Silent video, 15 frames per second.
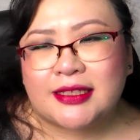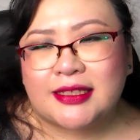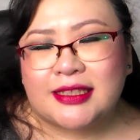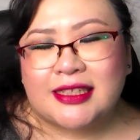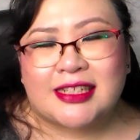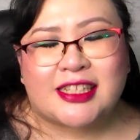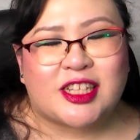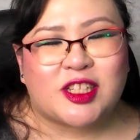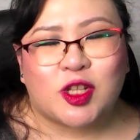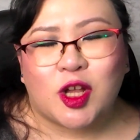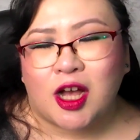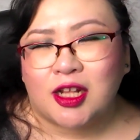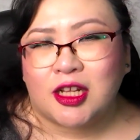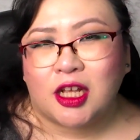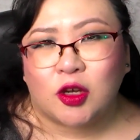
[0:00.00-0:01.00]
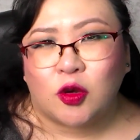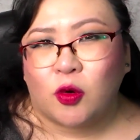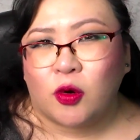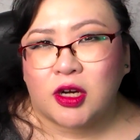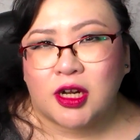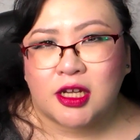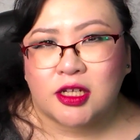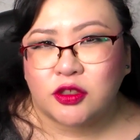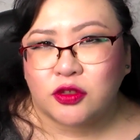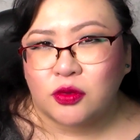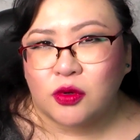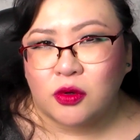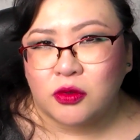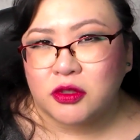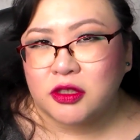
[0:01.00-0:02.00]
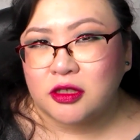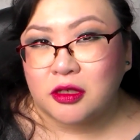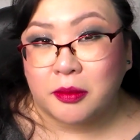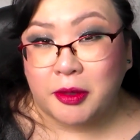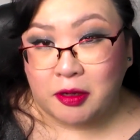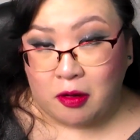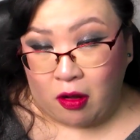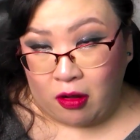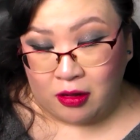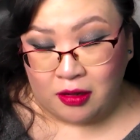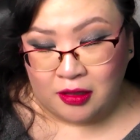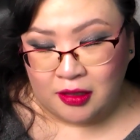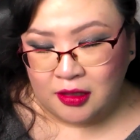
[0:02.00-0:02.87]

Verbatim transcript: this is not like Ouran High School Host Club at all.